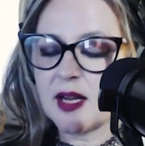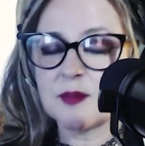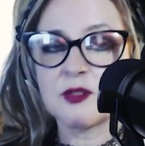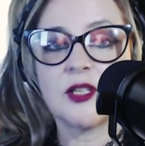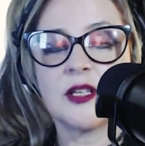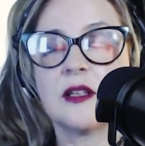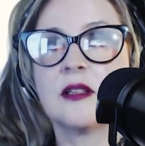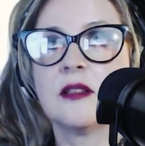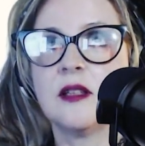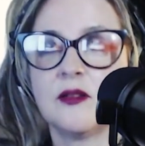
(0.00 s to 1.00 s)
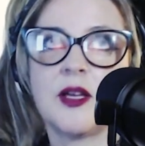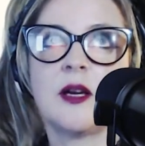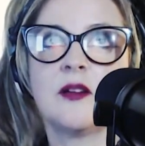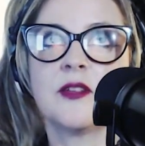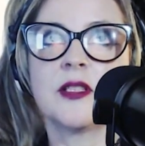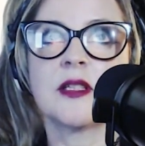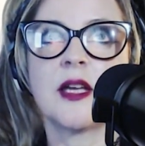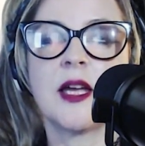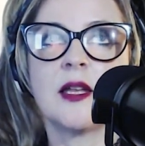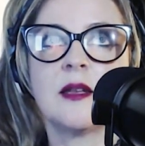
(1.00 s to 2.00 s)
I absolutely love that of it.
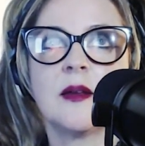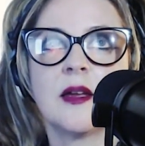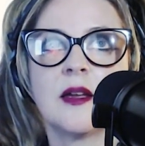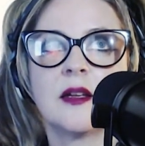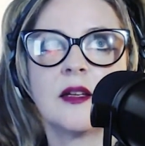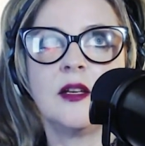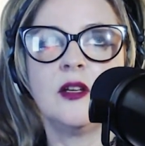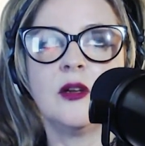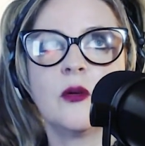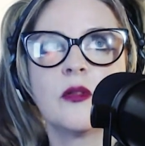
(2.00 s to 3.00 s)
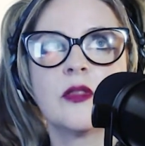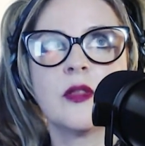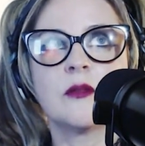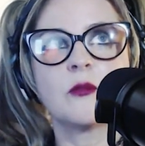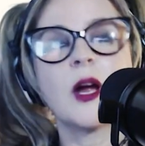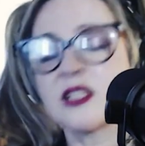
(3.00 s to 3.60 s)
And you know, we're